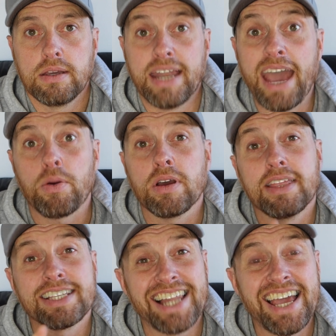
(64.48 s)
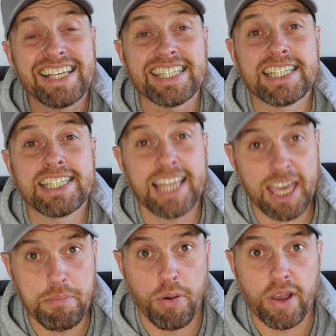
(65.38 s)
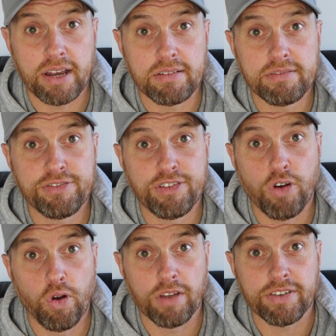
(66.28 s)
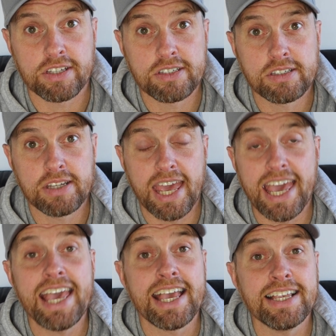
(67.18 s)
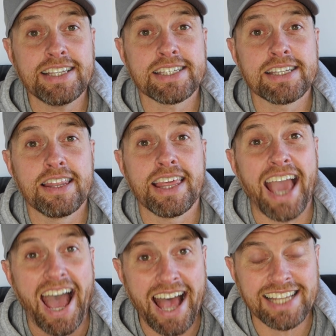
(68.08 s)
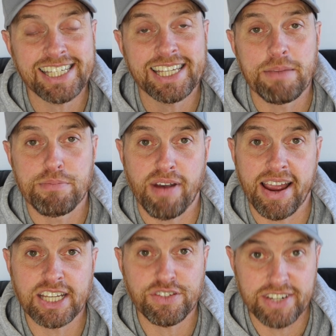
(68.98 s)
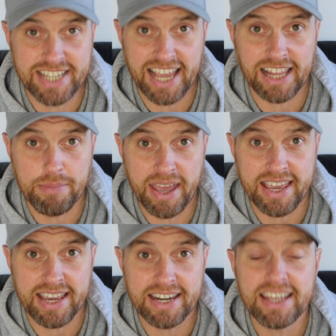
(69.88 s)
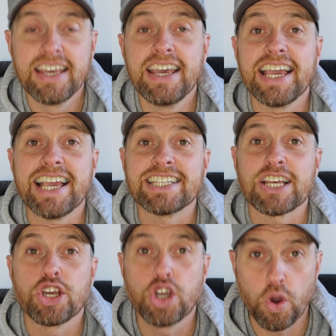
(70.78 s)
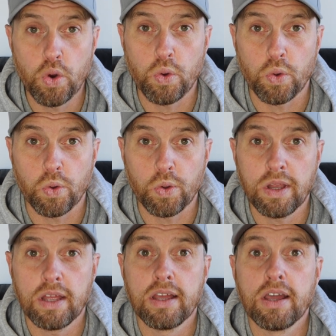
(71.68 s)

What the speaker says: Now, the slight sticking point for all of us is the asking price for Taylormade is a cool